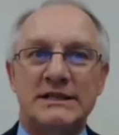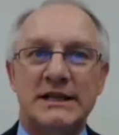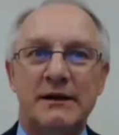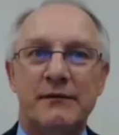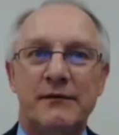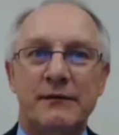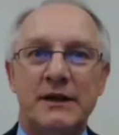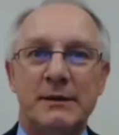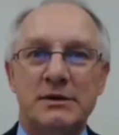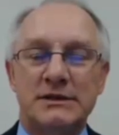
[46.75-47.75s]
and receive
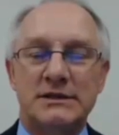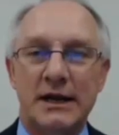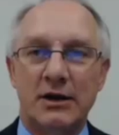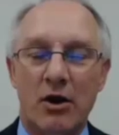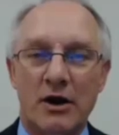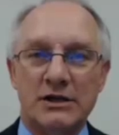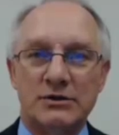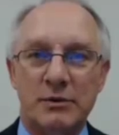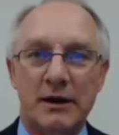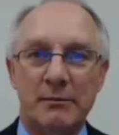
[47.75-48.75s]
50%
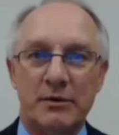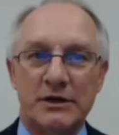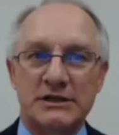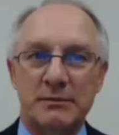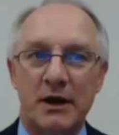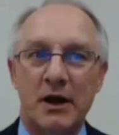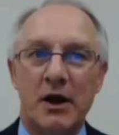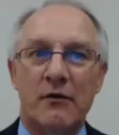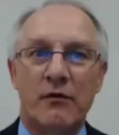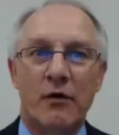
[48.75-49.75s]
cost reimbursement
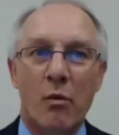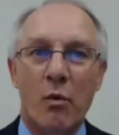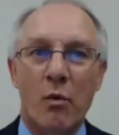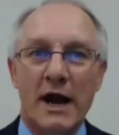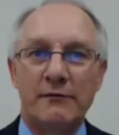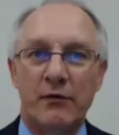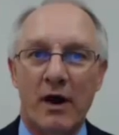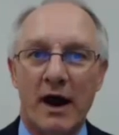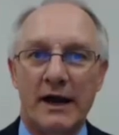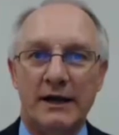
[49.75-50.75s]
for a wide
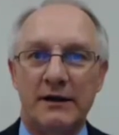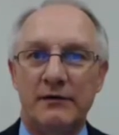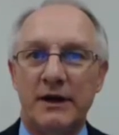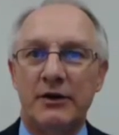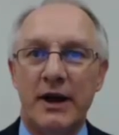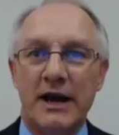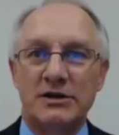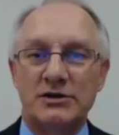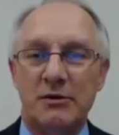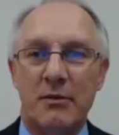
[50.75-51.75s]
variety of
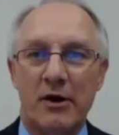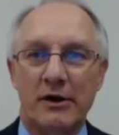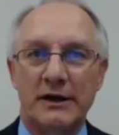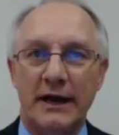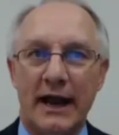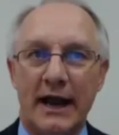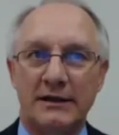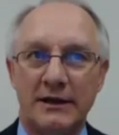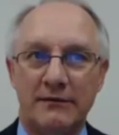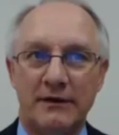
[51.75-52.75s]
international marketing
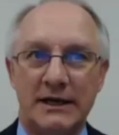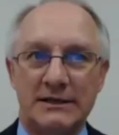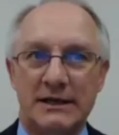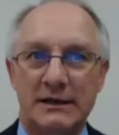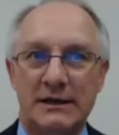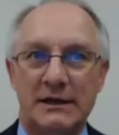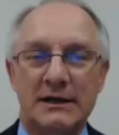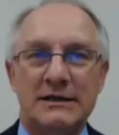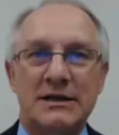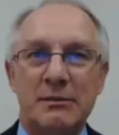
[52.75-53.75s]
activities.
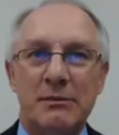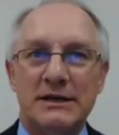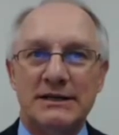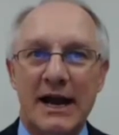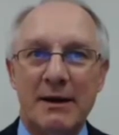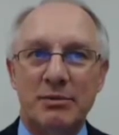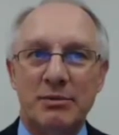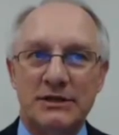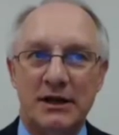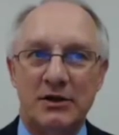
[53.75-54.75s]
Some
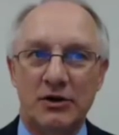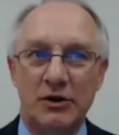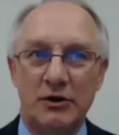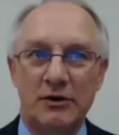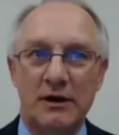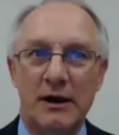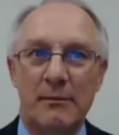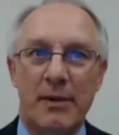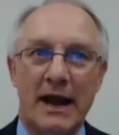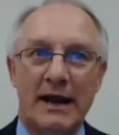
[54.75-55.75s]
examples include
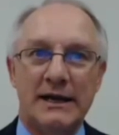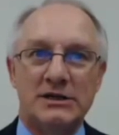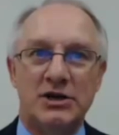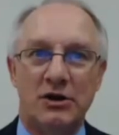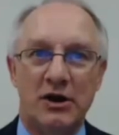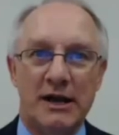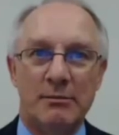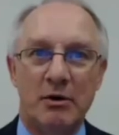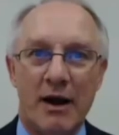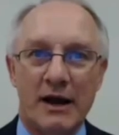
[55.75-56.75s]
package and
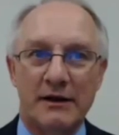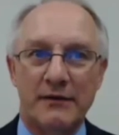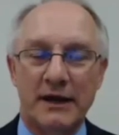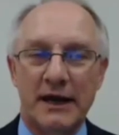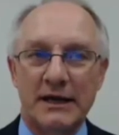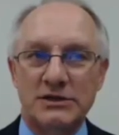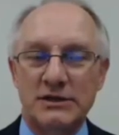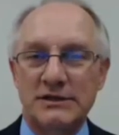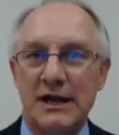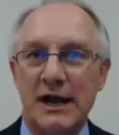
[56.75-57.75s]
label
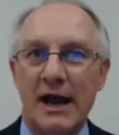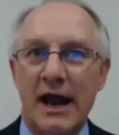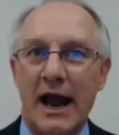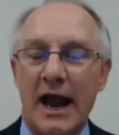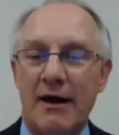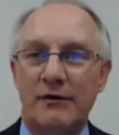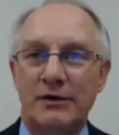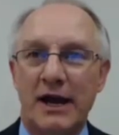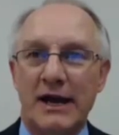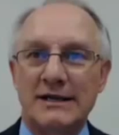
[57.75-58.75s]
modifications,
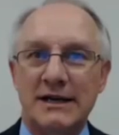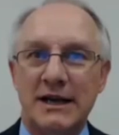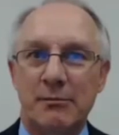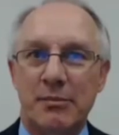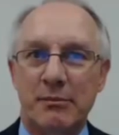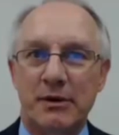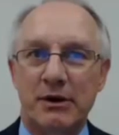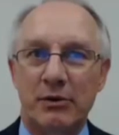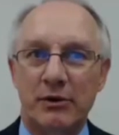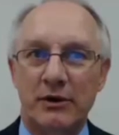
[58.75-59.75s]
advertising and
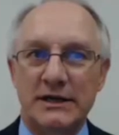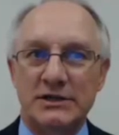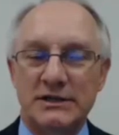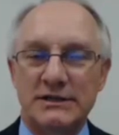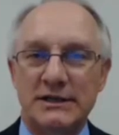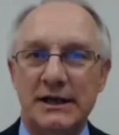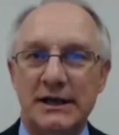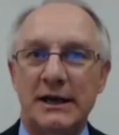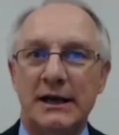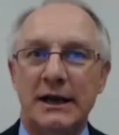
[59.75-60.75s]
public relations,